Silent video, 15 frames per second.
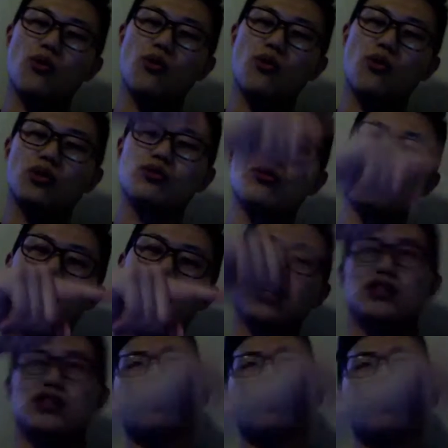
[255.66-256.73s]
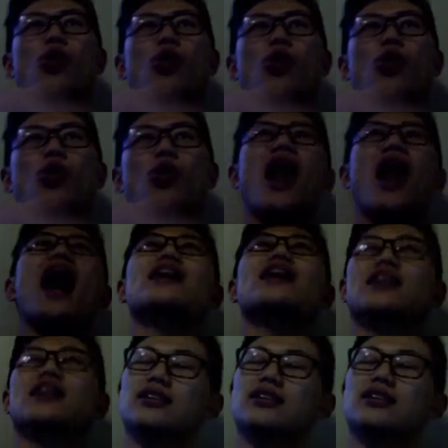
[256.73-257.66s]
to a cycle, they go to other